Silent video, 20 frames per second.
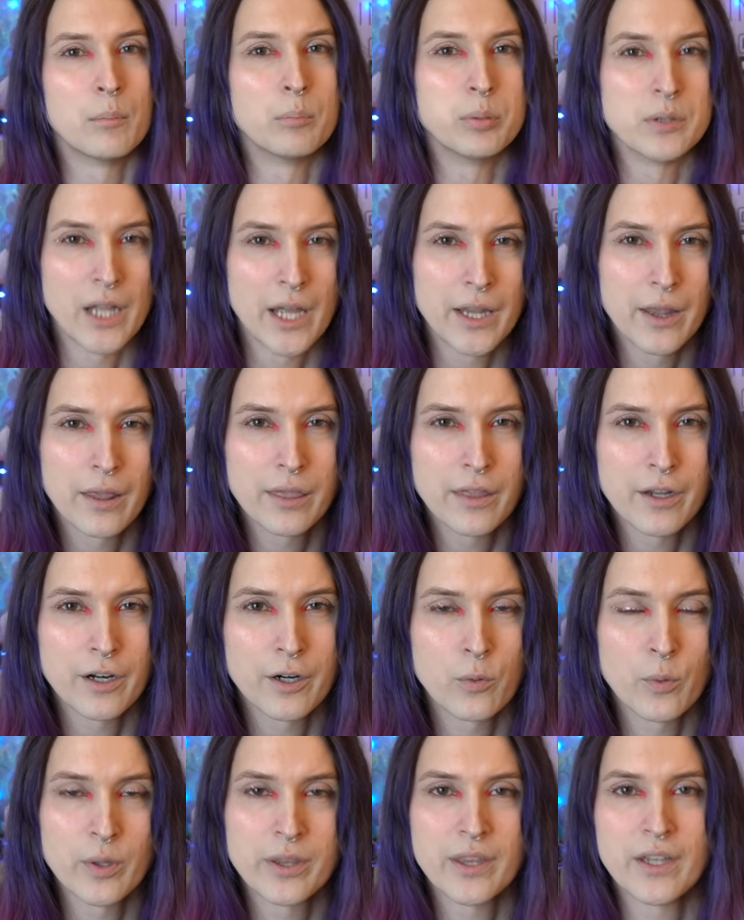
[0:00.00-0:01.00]
blood
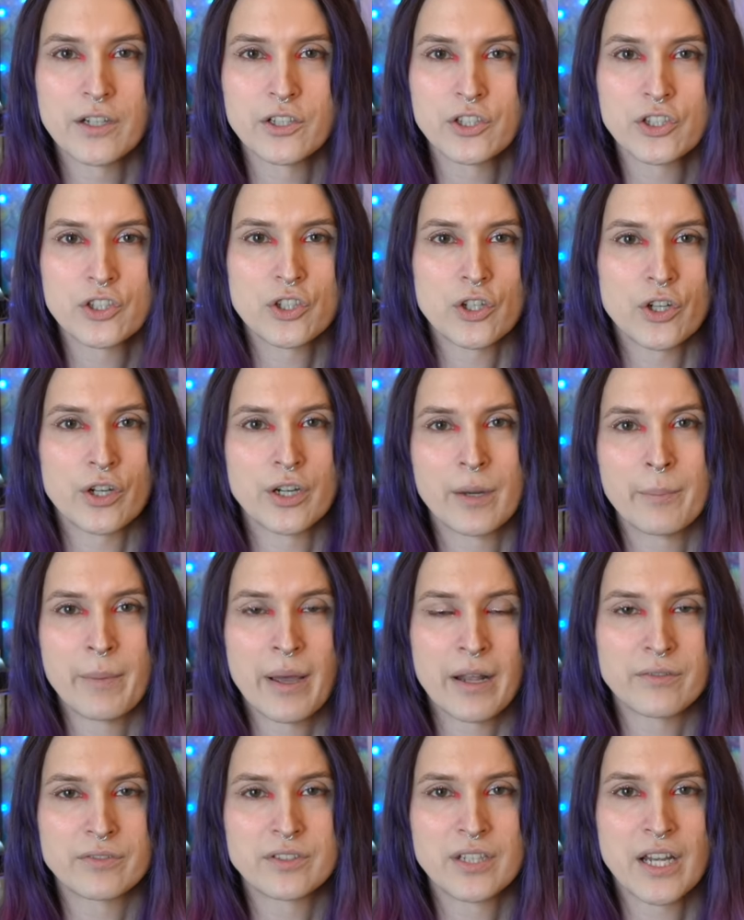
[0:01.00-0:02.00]
thinner within a certain
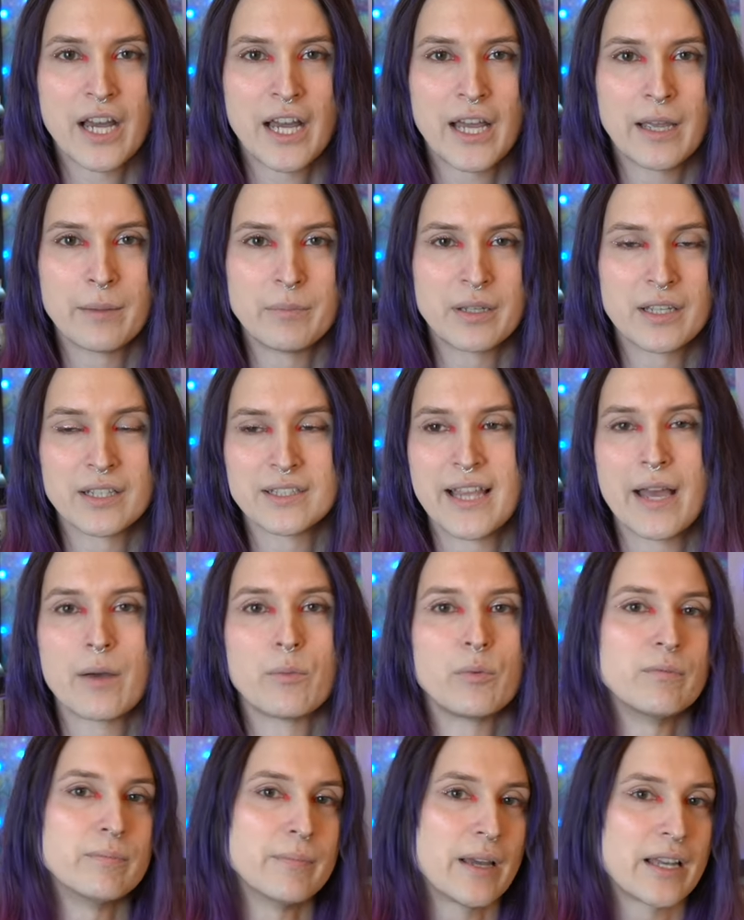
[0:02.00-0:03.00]
amount of time because
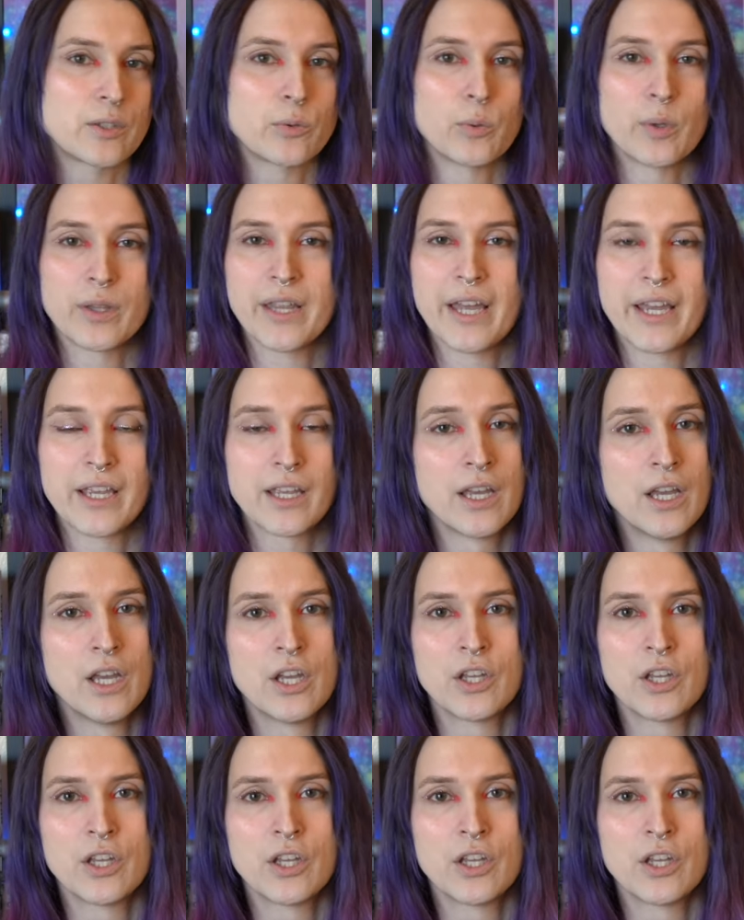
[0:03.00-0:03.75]
that will mess with, like,